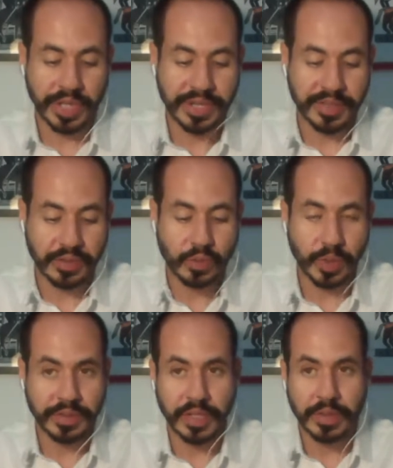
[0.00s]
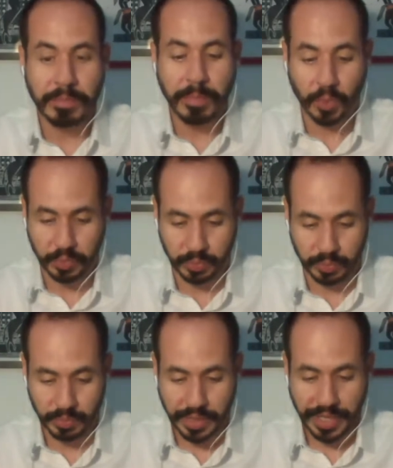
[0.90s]
1820 in Porto.
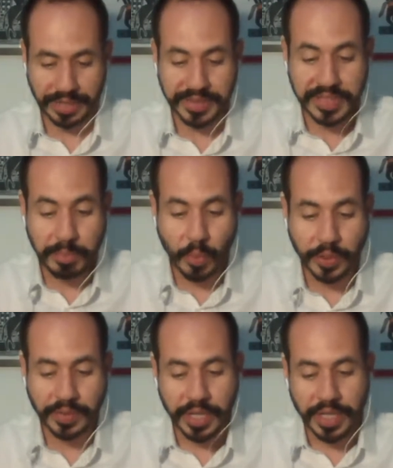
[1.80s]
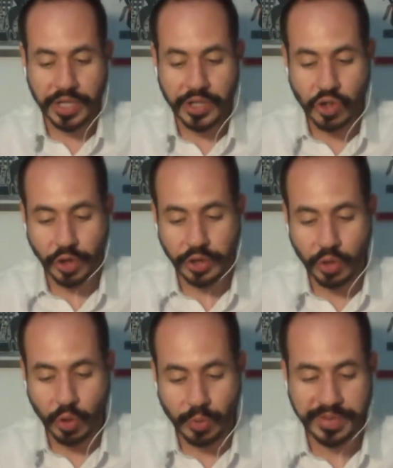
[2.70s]
At this point, he joined
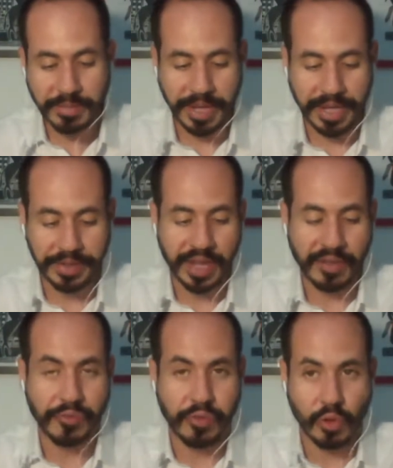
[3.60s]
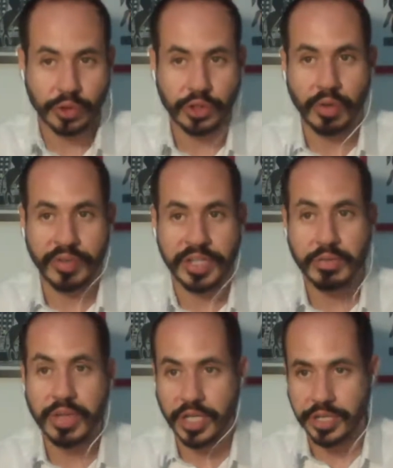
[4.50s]
those demanding a forge of a
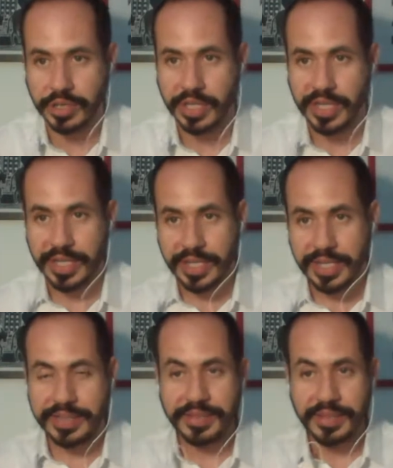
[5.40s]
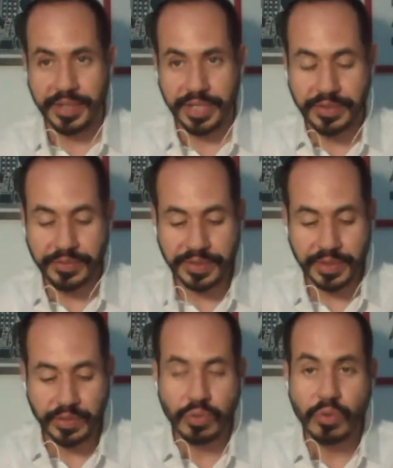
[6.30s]
new nation. It's
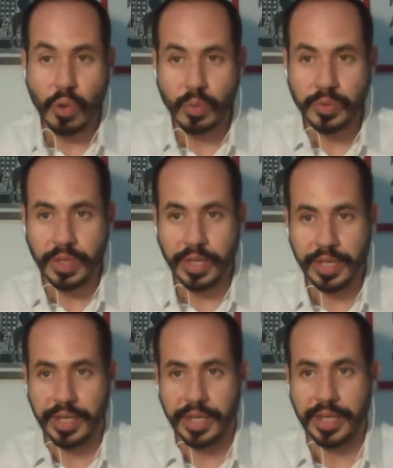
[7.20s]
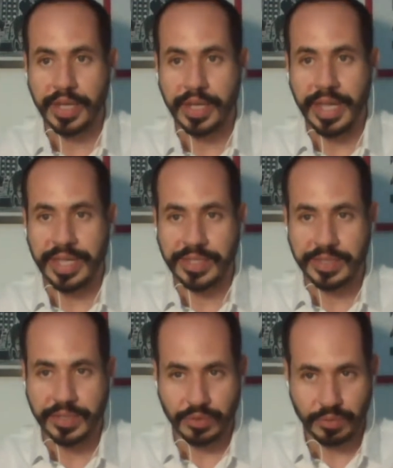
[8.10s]
interesting to note,
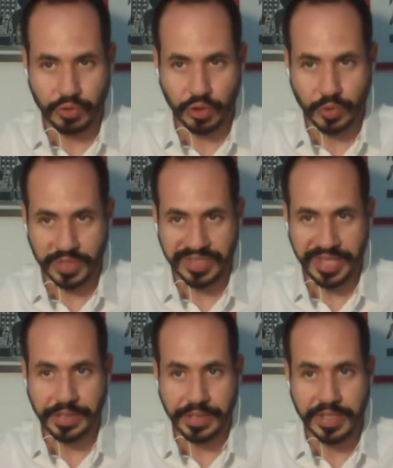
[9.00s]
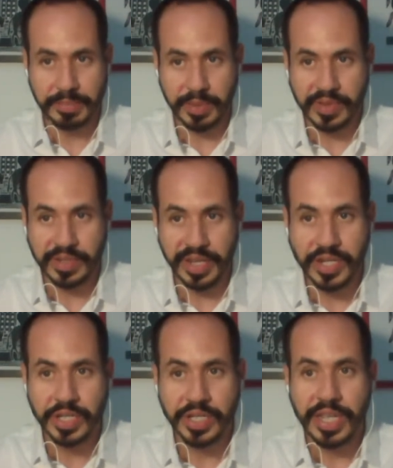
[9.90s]
as Joshua said in his
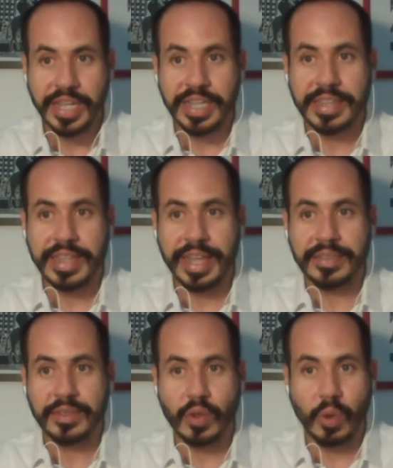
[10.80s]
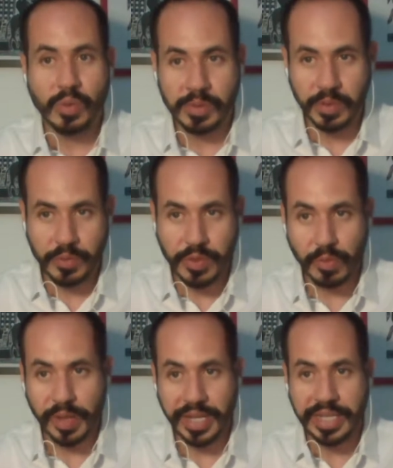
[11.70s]
presentation, that those
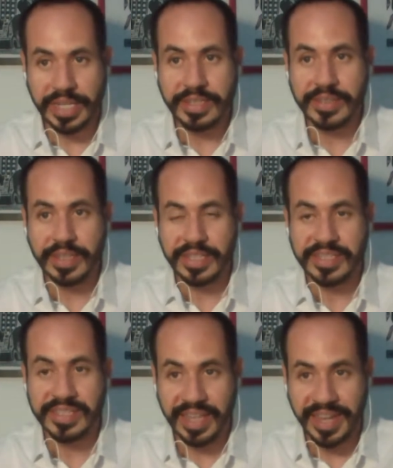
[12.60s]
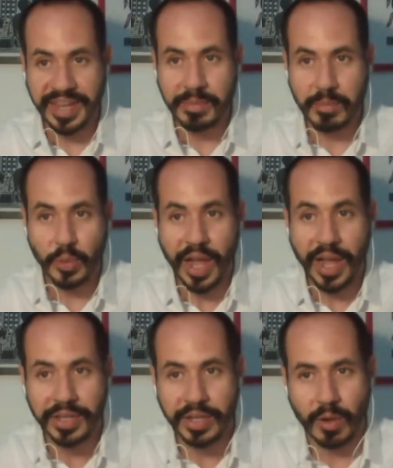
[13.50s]
Creole elites stayed
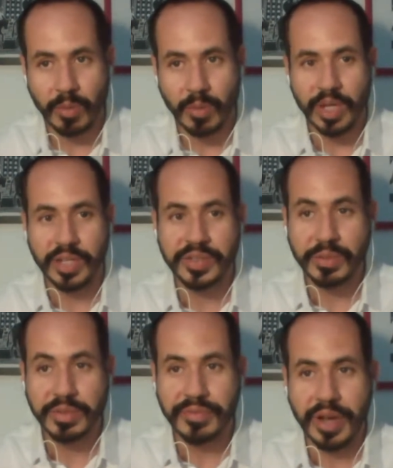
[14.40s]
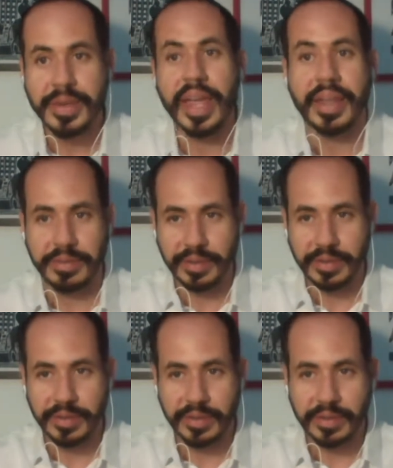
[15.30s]
monarchical until the very end.
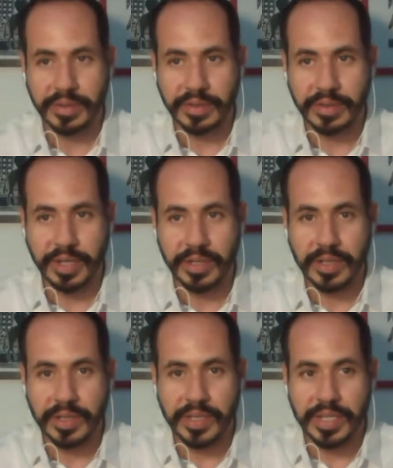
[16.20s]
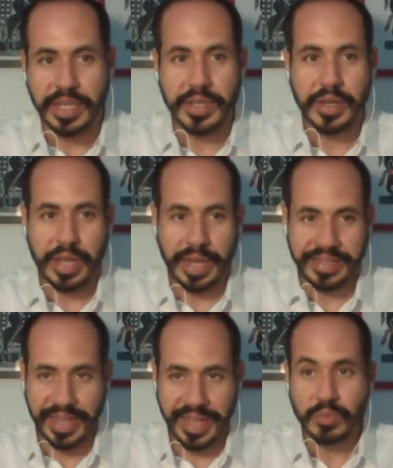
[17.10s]

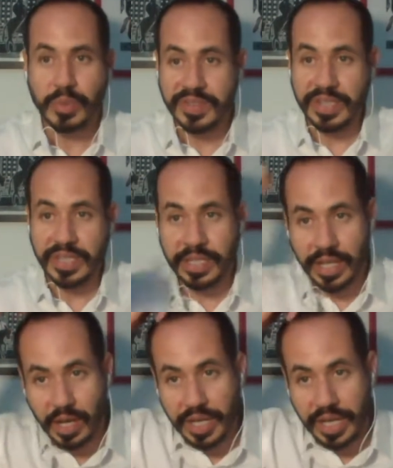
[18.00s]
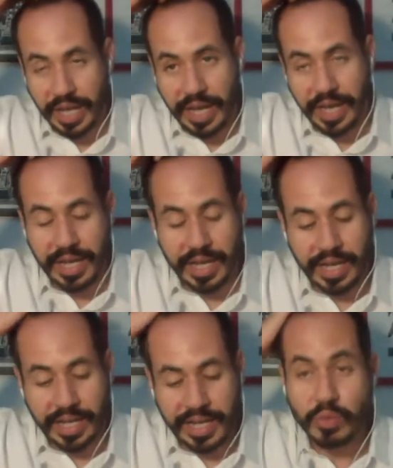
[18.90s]
As we've seen
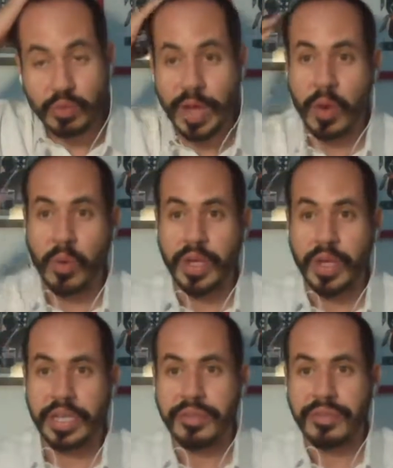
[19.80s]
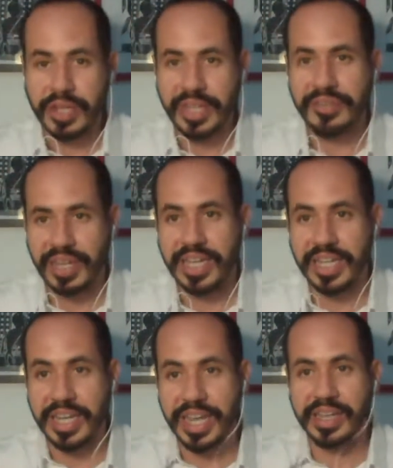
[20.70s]
as well in Frederick
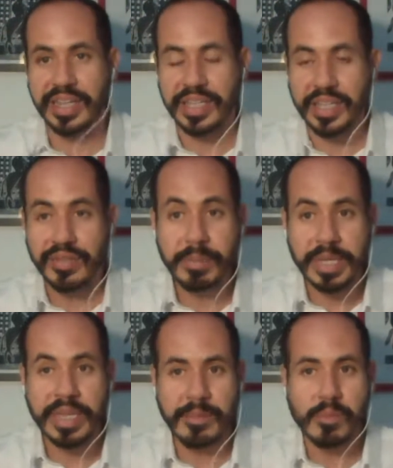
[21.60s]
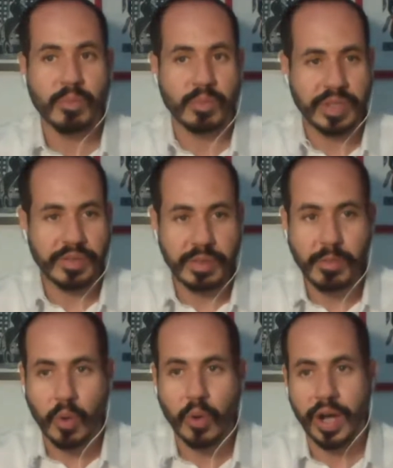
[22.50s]
Caneca, even being an even
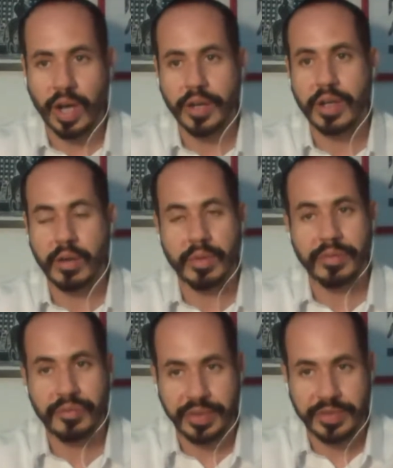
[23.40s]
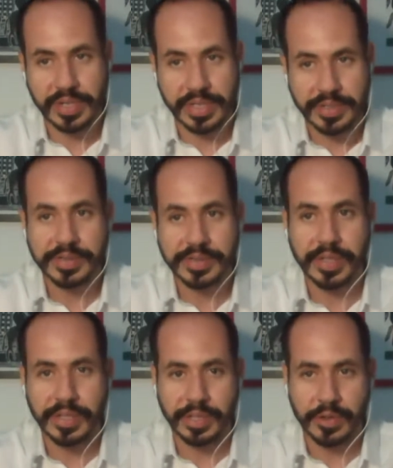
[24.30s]
more radical and federalist
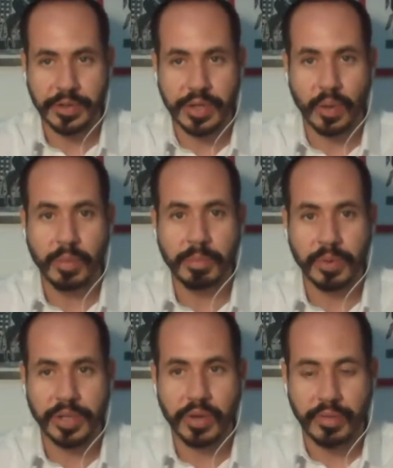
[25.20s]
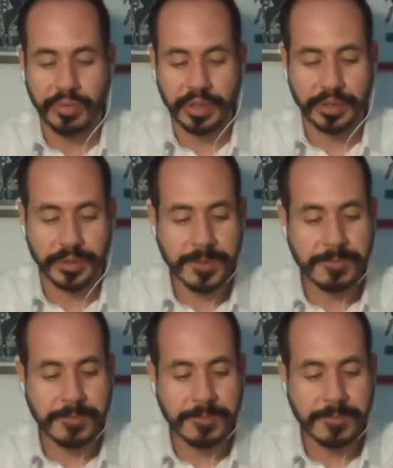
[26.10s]
Creole political thinker.